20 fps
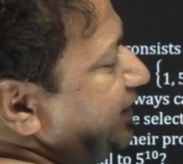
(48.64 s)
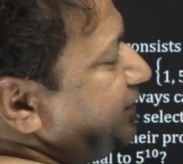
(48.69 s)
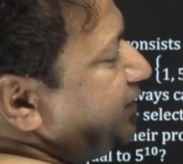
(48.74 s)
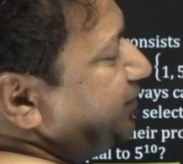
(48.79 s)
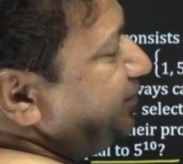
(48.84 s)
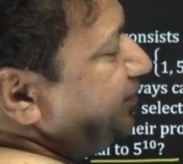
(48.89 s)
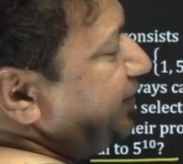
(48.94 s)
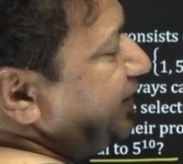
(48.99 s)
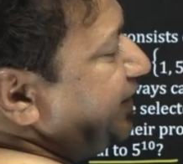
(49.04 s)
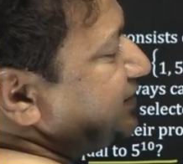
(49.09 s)

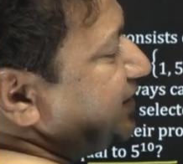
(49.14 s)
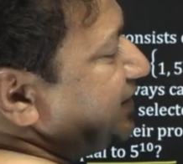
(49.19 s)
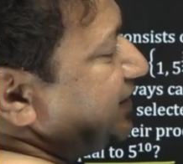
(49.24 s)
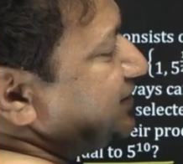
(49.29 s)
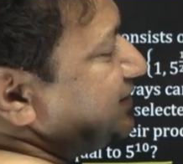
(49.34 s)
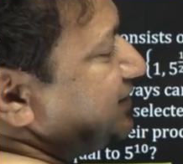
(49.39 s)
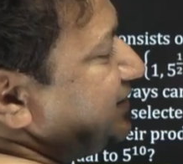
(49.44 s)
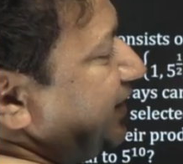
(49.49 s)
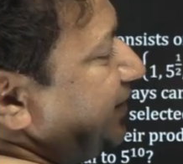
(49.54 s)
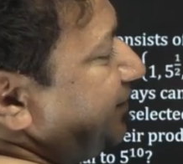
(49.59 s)
base as
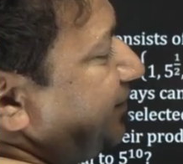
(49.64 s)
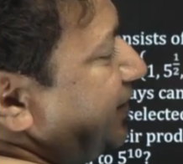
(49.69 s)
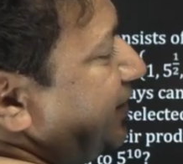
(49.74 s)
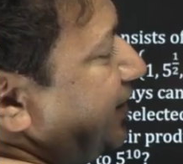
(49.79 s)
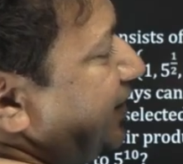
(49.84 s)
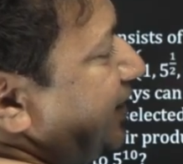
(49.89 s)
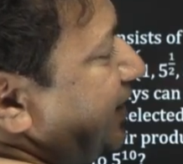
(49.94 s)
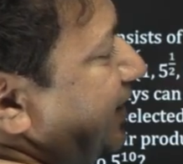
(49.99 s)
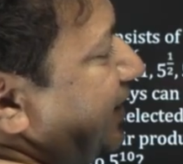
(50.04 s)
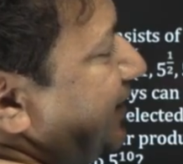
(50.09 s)
same
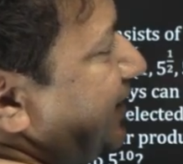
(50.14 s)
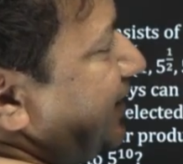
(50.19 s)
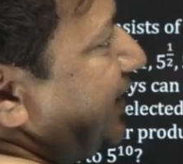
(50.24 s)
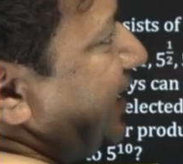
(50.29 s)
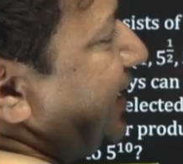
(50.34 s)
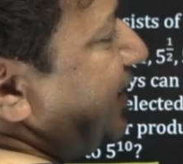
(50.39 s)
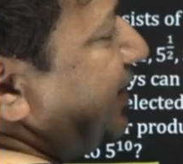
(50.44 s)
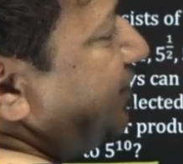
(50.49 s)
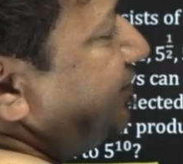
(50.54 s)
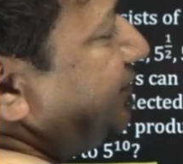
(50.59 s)
and
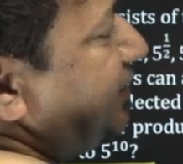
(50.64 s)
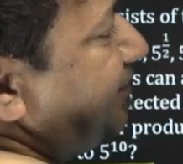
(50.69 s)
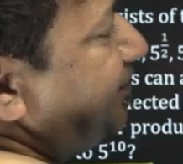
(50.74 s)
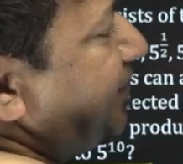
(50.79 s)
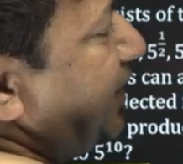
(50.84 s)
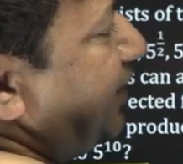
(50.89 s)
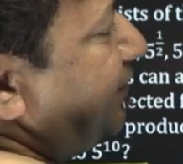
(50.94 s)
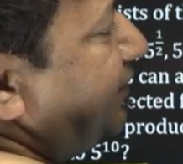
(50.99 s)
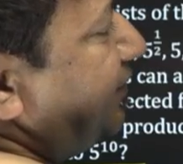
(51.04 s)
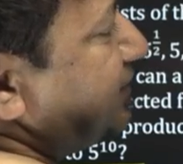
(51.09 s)
add up the
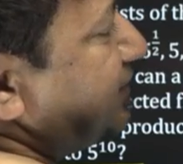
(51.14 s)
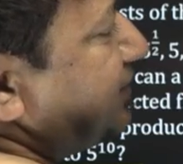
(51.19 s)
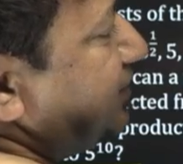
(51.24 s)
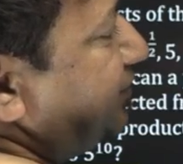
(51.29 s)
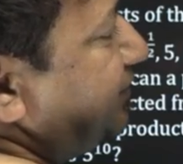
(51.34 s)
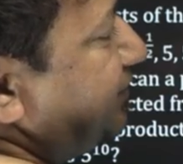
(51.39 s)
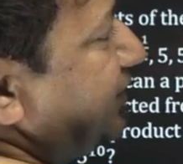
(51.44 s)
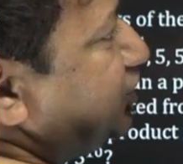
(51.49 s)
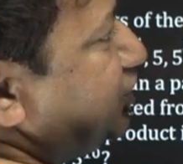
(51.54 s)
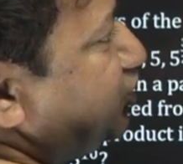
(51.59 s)
powers. Now,
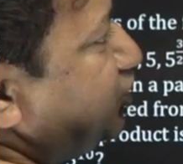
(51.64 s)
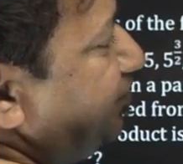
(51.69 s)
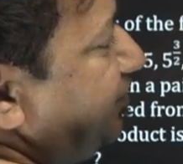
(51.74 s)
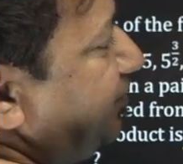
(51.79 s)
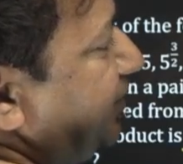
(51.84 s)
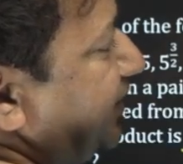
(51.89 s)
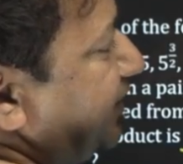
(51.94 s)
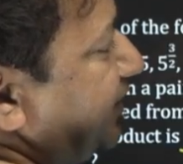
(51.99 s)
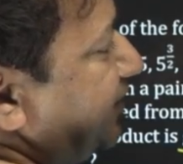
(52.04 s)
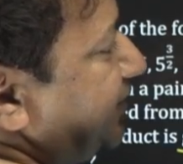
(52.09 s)
this should be
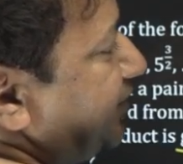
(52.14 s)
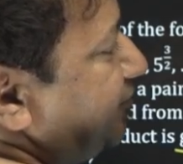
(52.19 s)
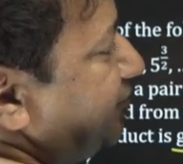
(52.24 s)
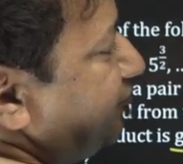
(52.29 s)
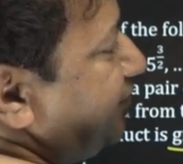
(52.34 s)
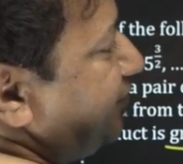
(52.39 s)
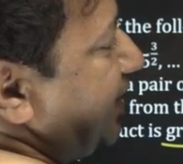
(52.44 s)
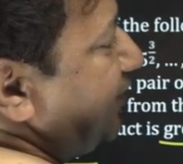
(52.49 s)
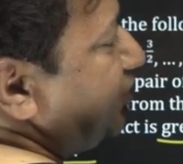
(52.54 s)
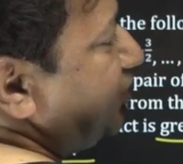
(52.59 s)
greater than
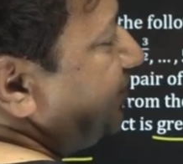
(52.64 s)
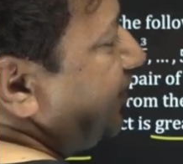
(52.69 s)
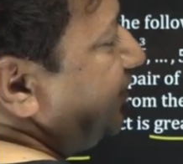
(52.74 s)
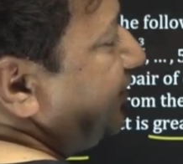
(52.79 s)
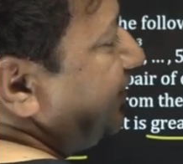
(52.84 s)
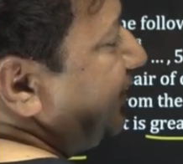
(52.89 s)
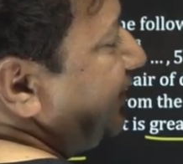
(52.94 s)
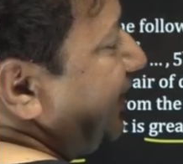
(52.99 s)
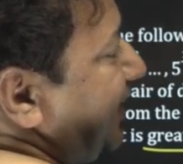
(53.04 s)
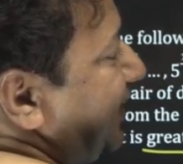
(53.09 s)
5 to the power
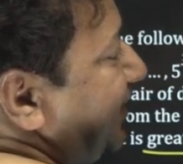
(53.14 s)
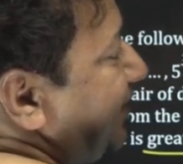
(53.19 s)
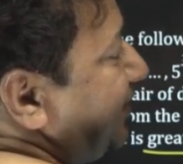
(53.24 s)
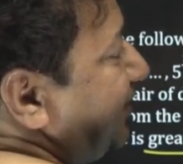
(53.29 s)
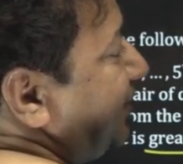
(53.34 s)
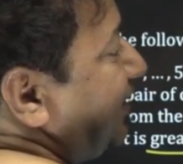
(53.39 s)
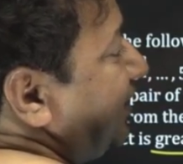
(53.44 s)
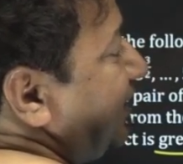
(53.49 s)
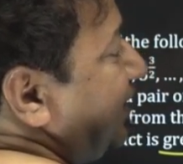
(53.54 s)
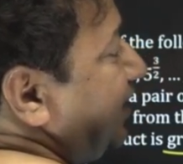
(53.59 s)
10.
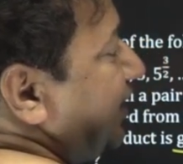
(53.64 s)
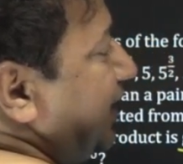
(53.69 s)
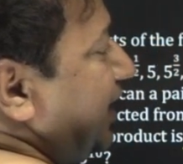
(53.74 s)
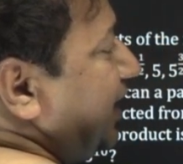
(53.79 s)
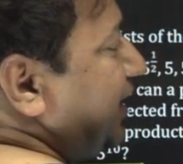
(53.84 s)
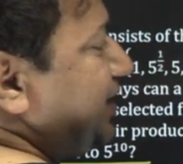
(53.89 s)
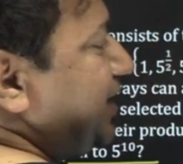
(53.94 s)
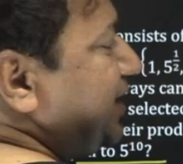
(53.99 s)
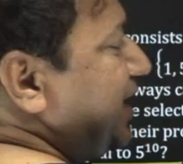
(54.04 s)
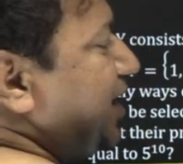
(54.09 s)

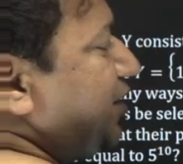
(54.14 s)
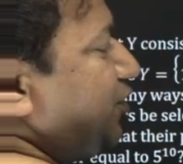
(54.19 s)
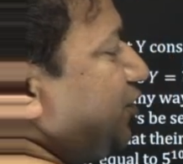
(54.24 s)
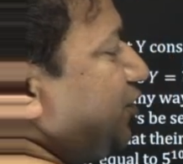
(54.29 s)
And now,